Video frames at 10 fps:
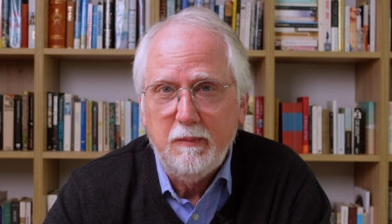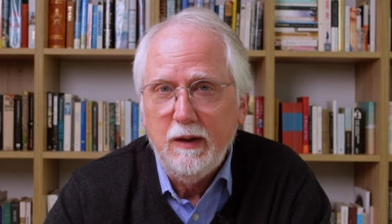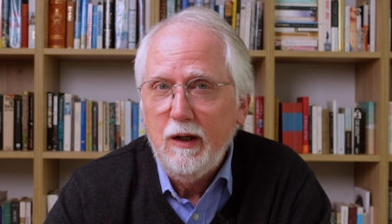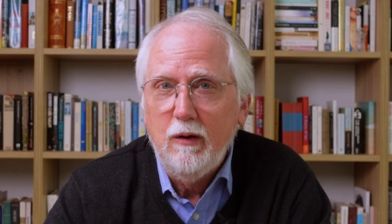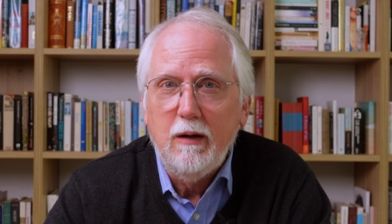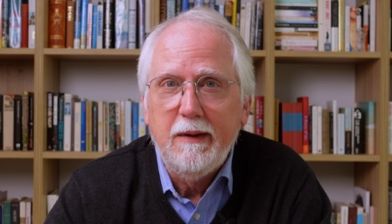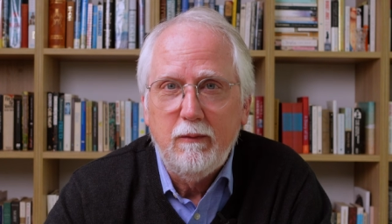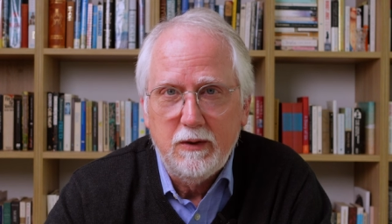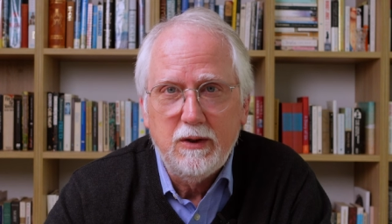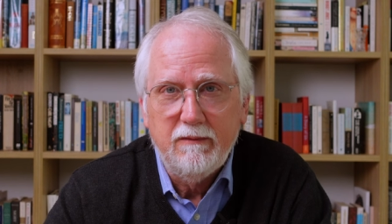below
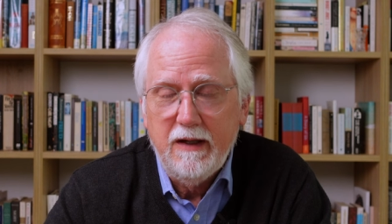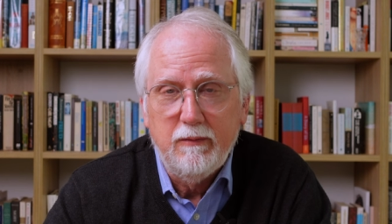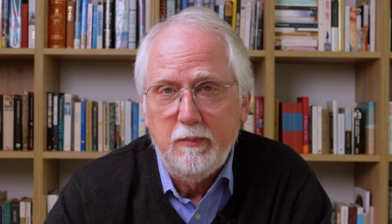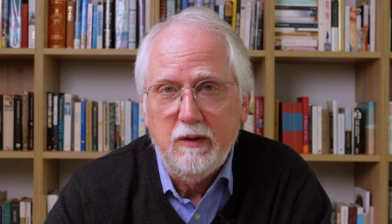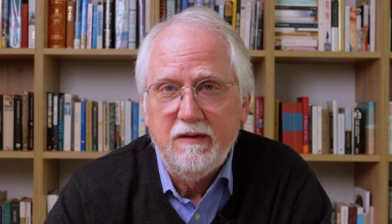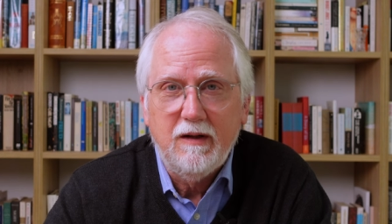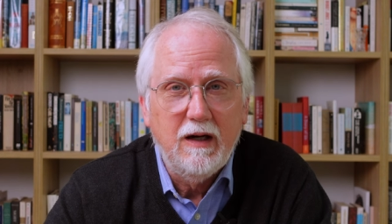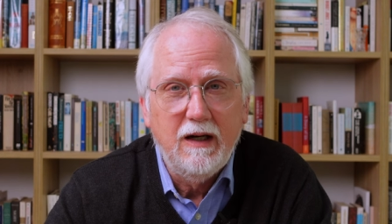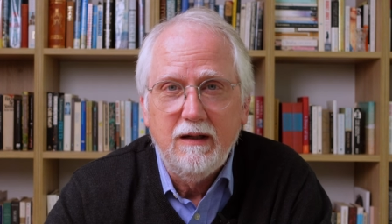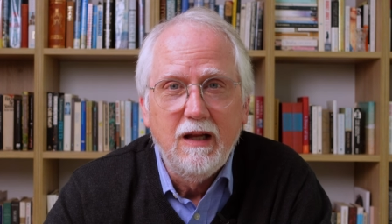about what your favorite books
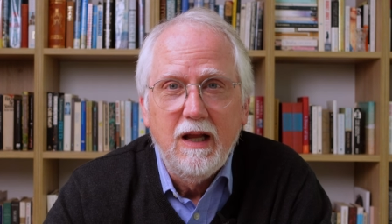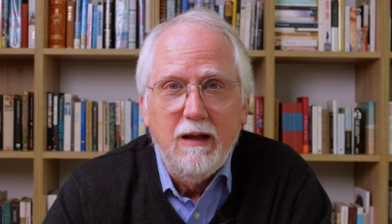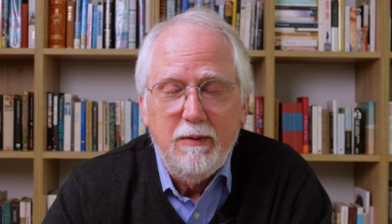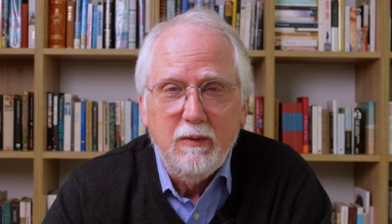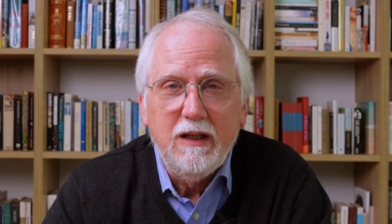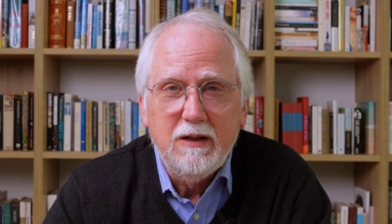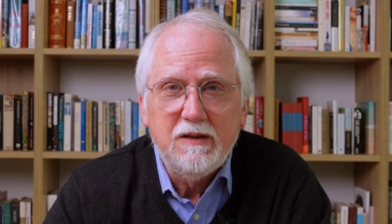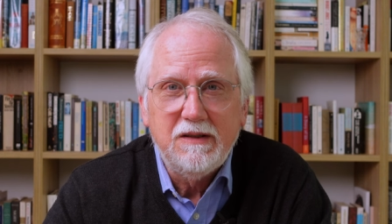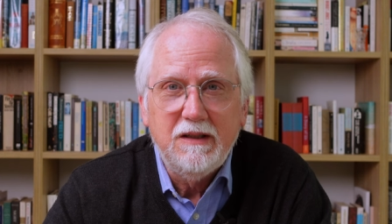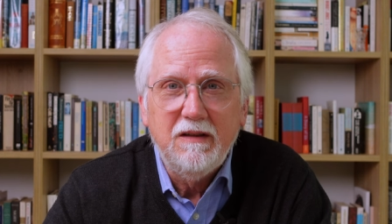are and it'd be really
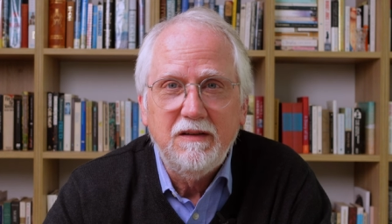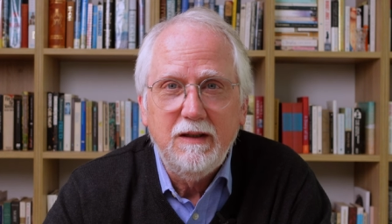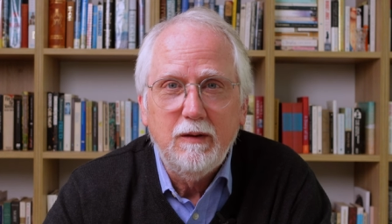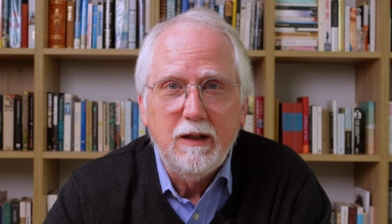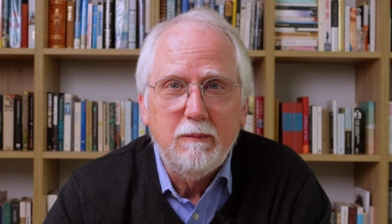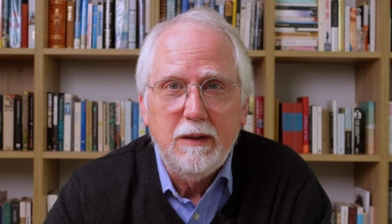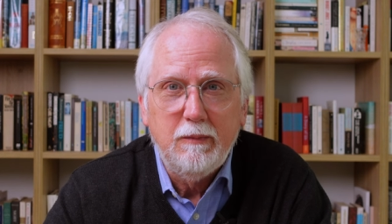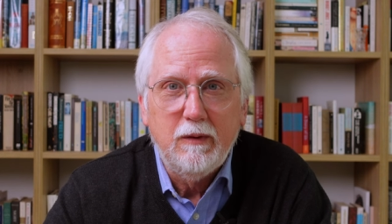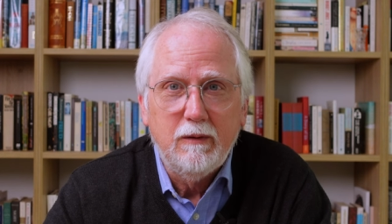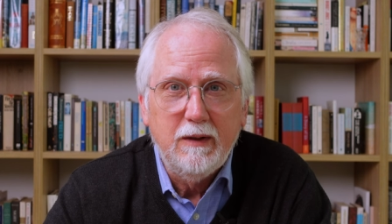interesting to see what other
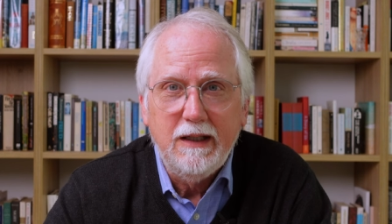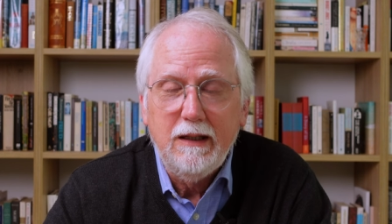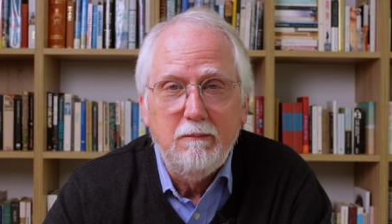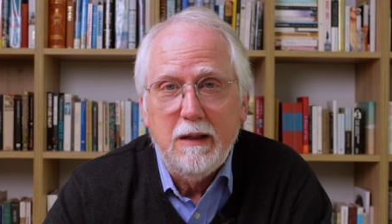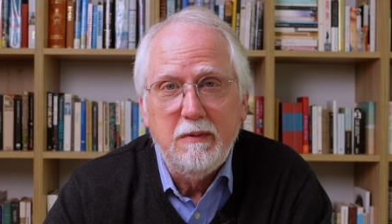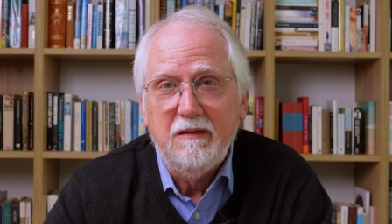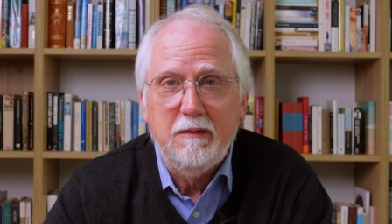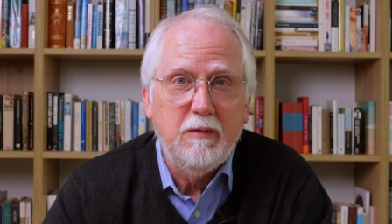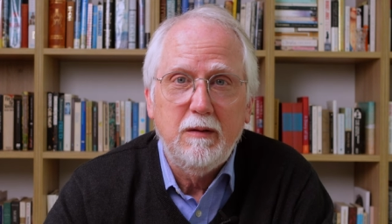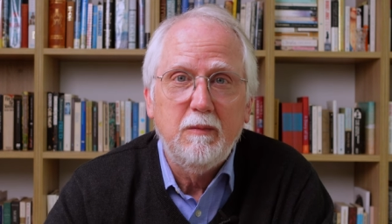people are reading and maybe
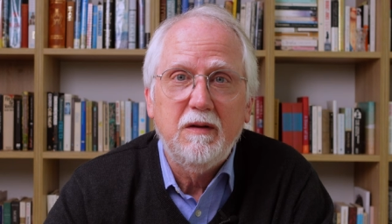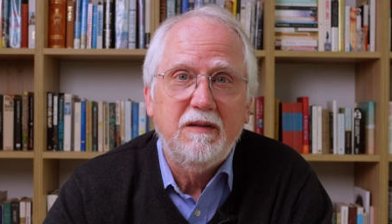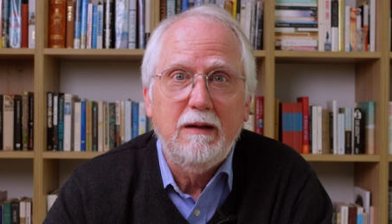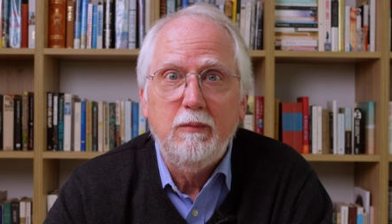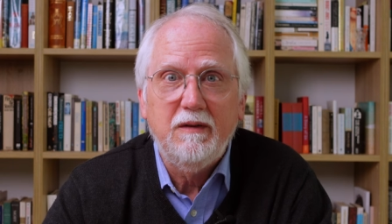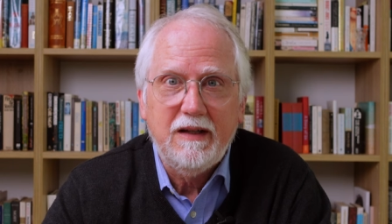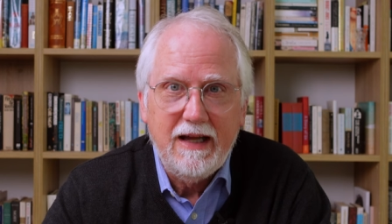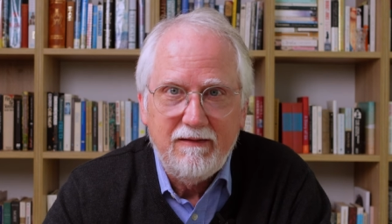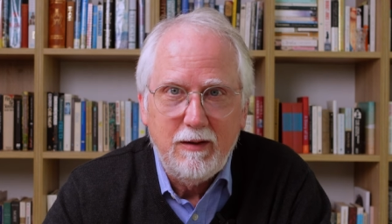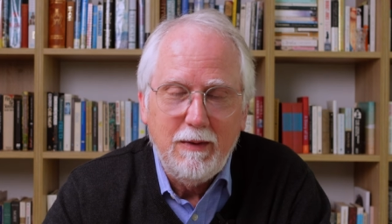some of them are the same books I
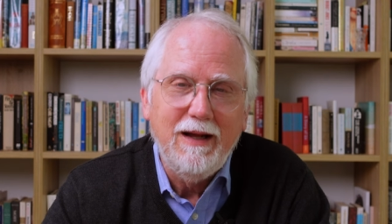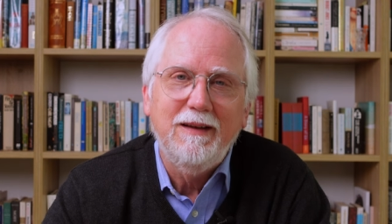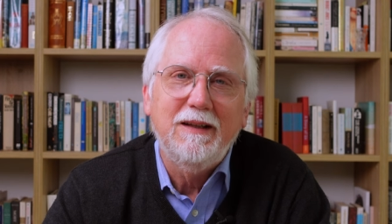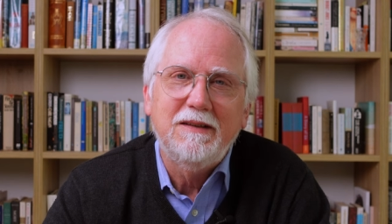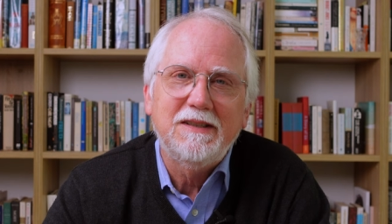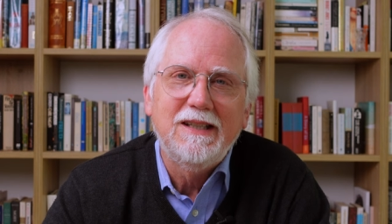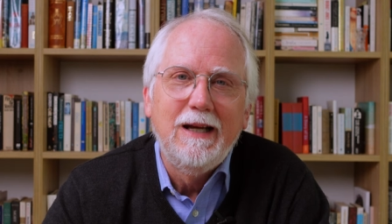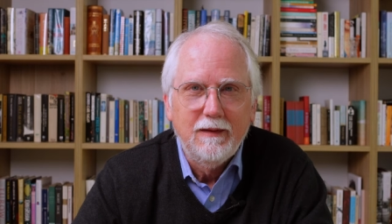have on my list.